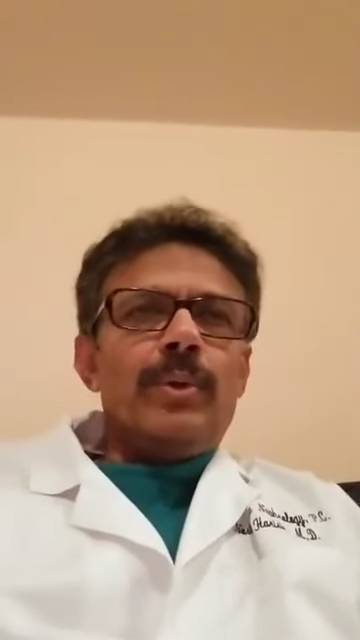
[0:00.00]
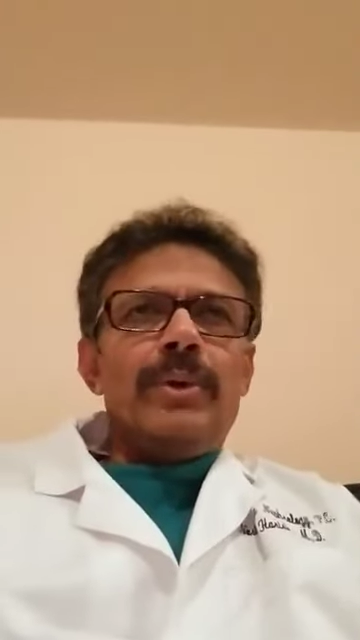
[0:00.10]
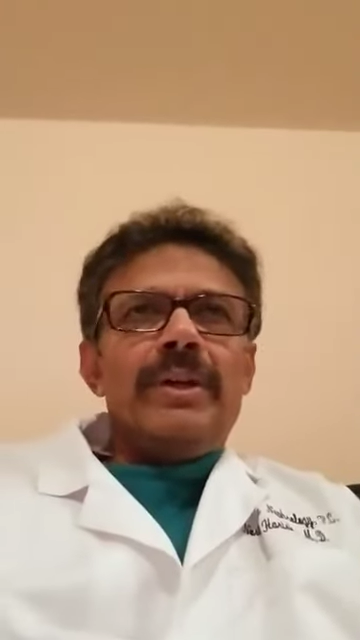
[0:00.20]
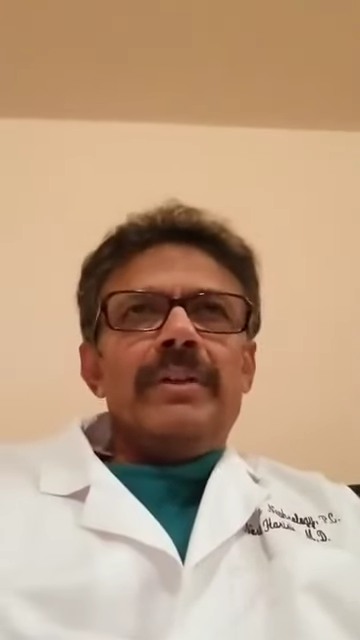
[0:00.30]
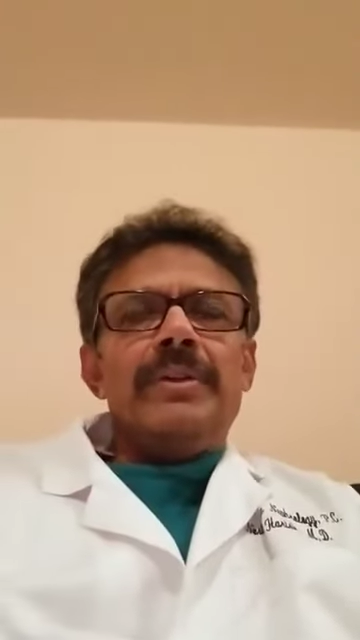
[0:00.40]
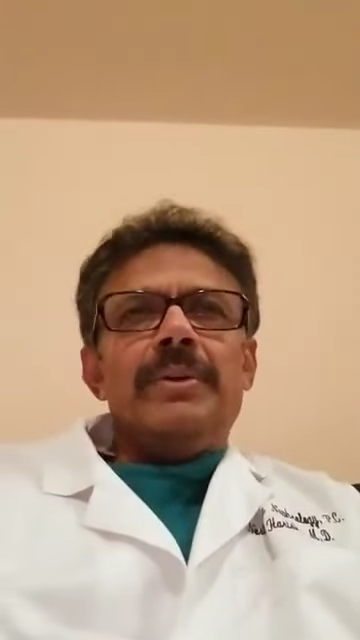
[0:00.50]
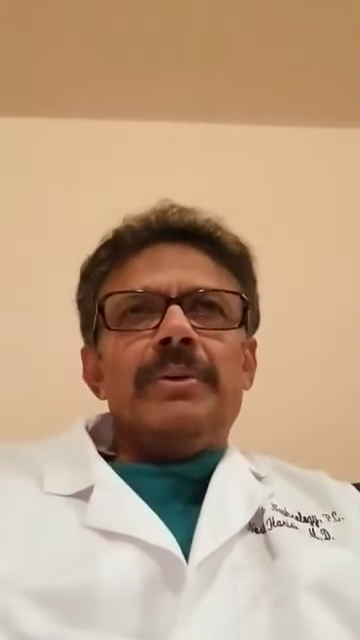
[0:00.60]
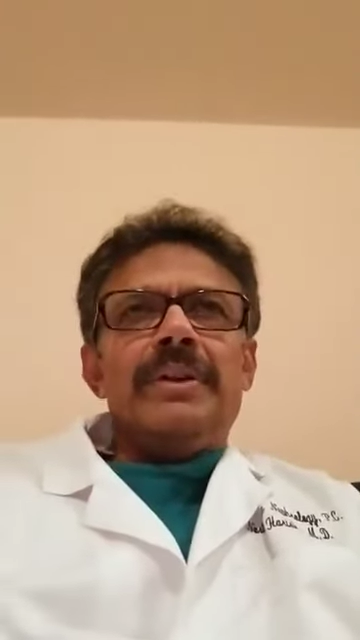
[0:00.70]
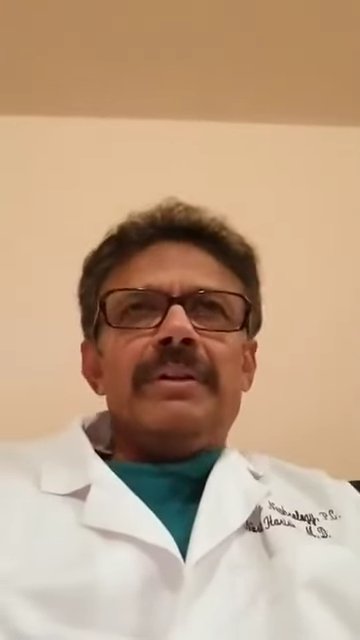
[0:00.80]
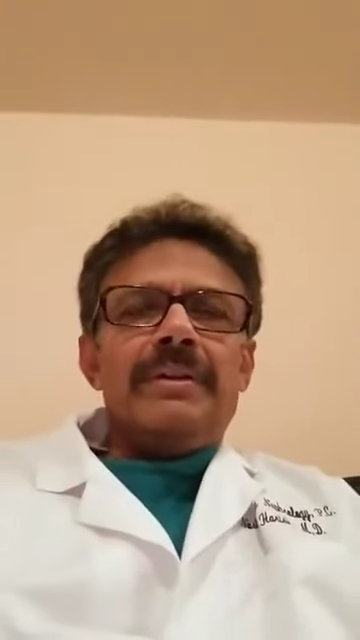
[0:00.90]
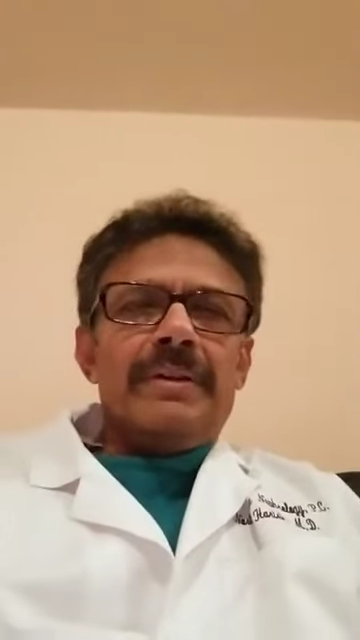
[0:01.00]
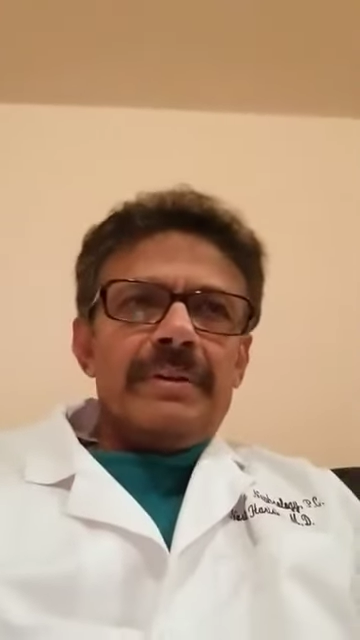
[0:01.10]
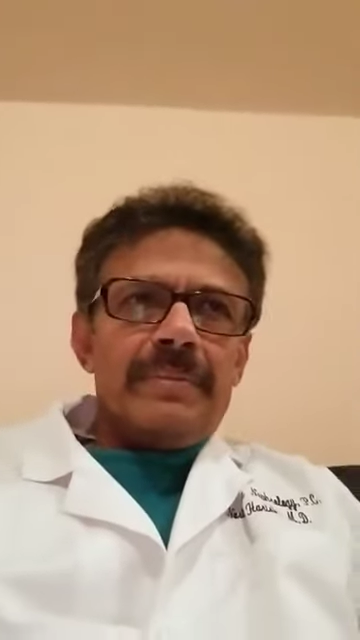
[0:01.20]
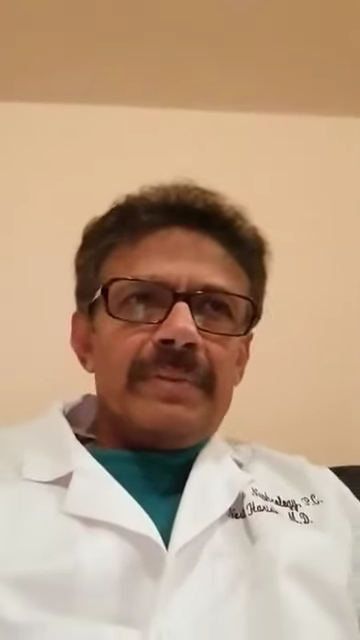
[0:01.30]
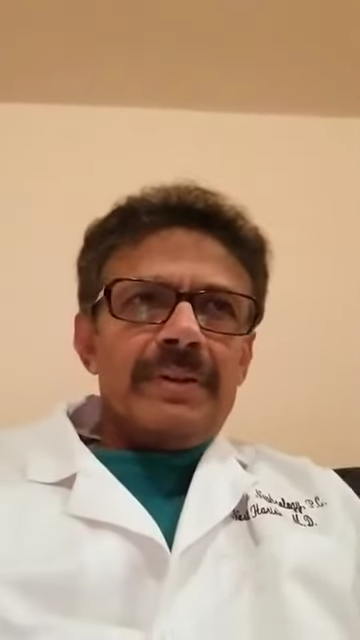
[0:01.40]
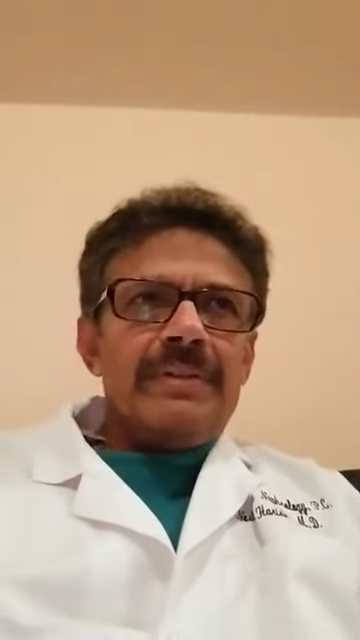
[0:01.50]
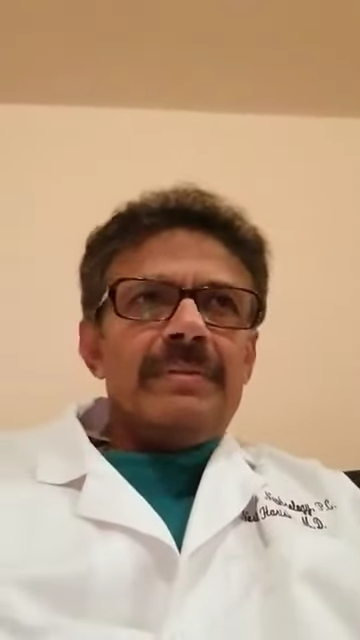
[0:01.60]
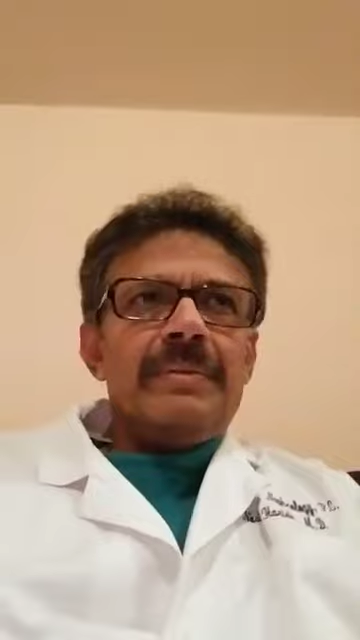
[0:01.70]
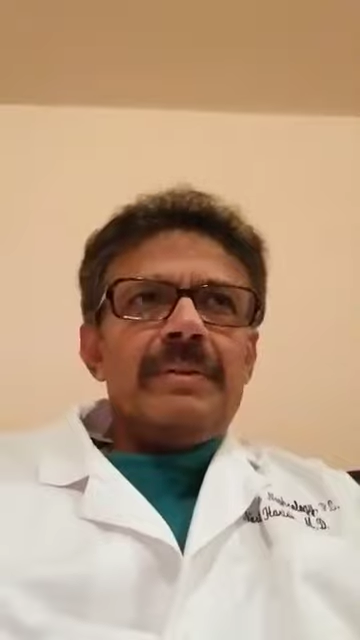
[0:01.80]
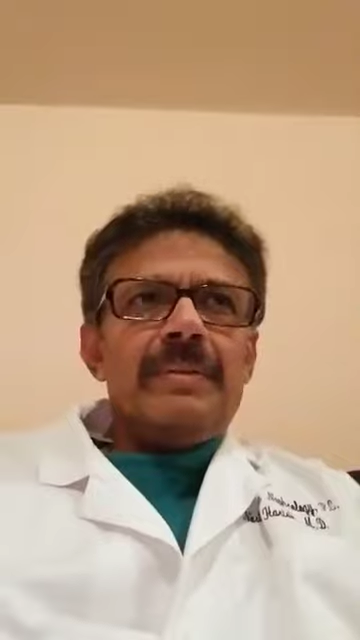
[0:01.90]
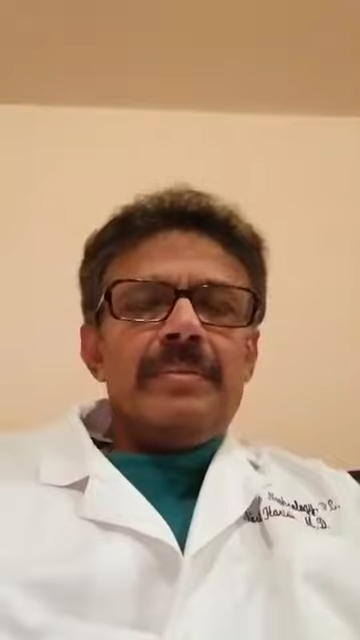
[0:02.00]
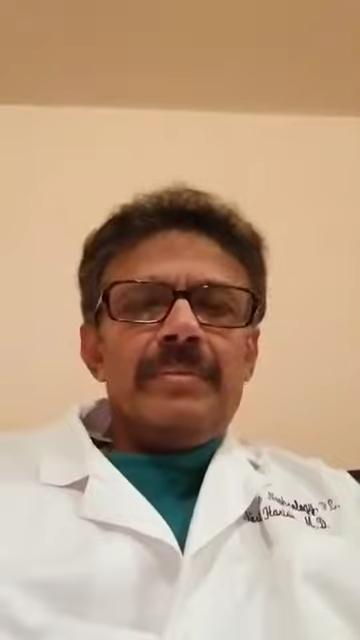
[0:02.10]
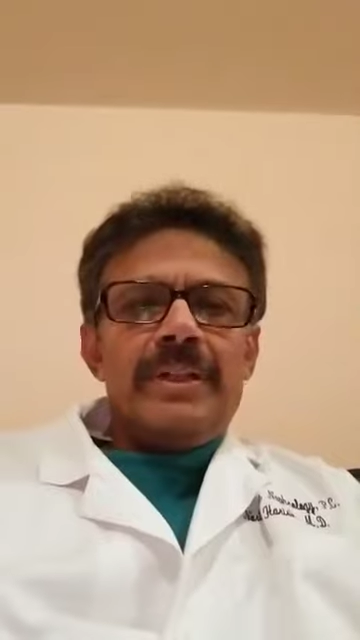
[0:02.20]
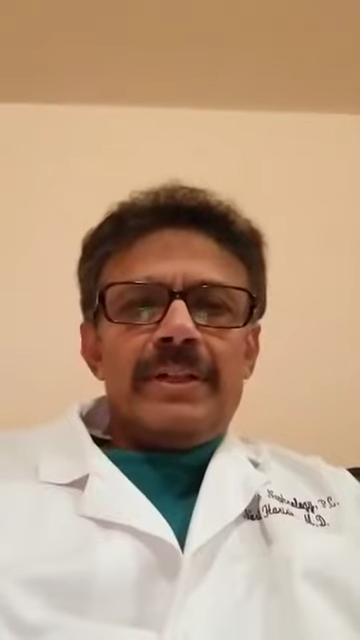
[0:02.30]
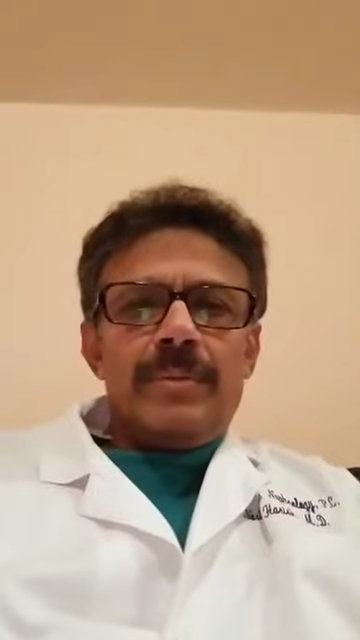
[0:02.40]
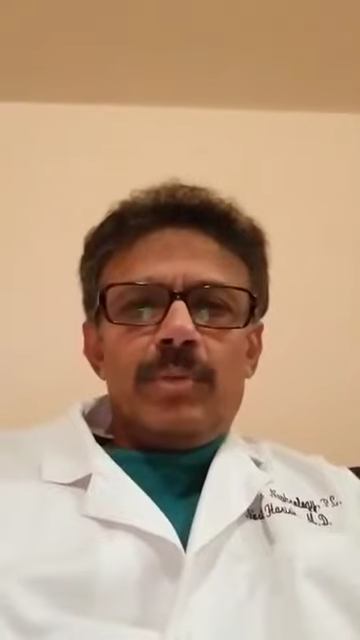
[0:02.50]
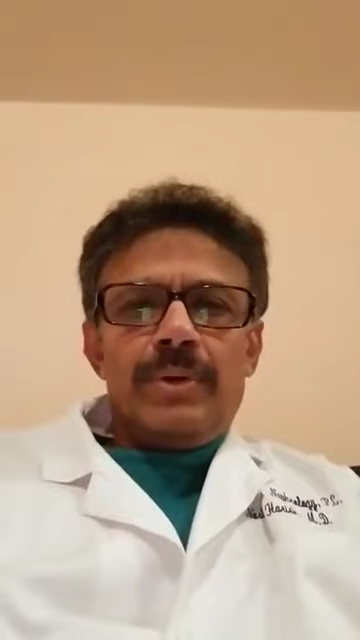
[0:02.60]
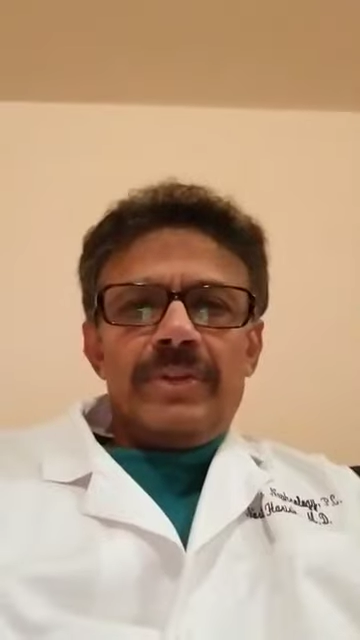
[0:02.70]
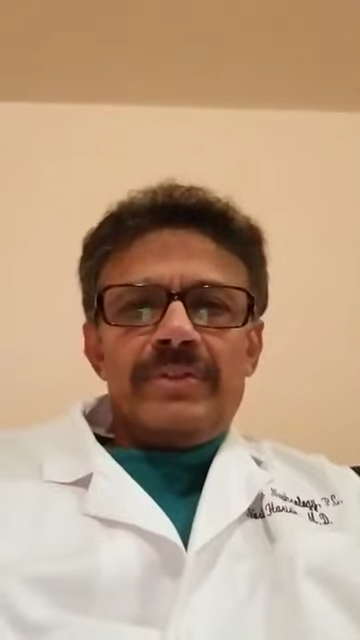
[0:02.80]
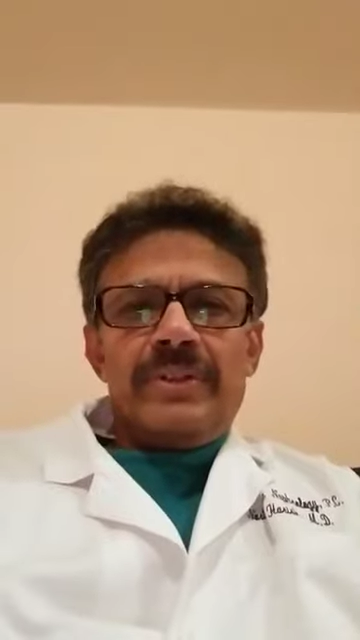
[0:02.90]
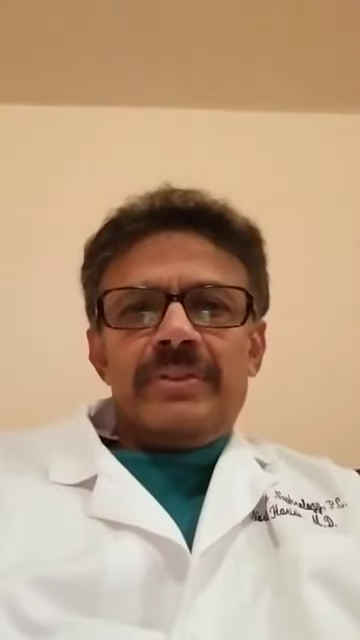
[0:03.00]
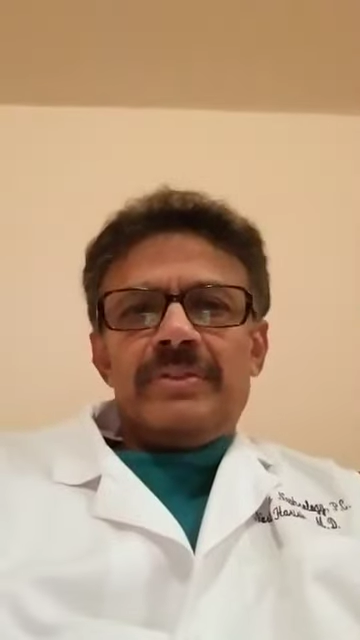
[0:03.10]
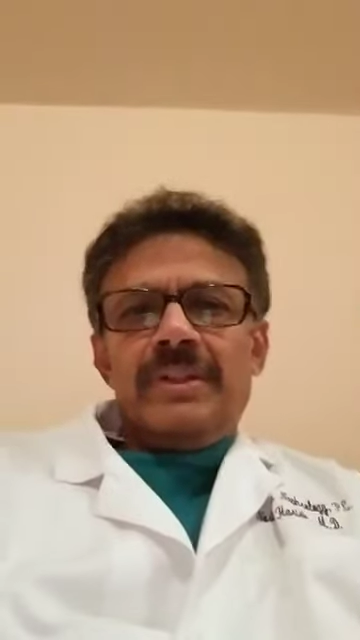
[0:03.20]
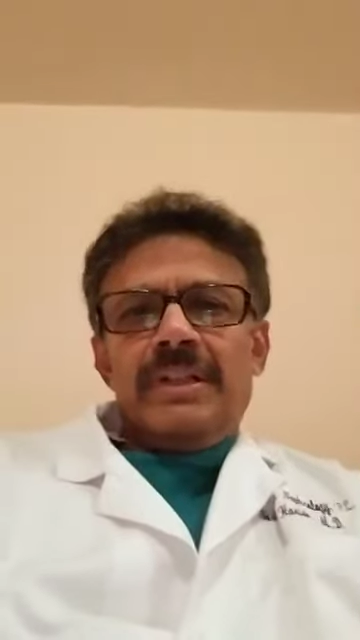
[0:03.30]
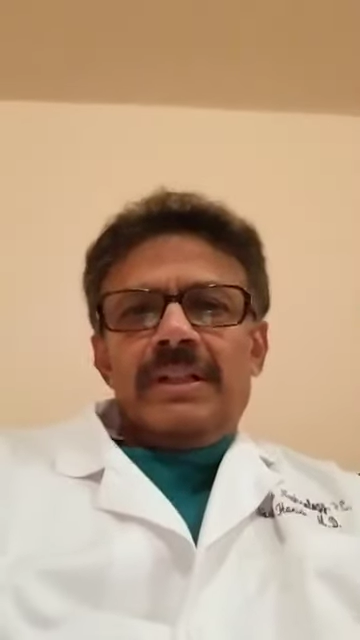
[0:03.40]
protein in the urine, mineral bone disease,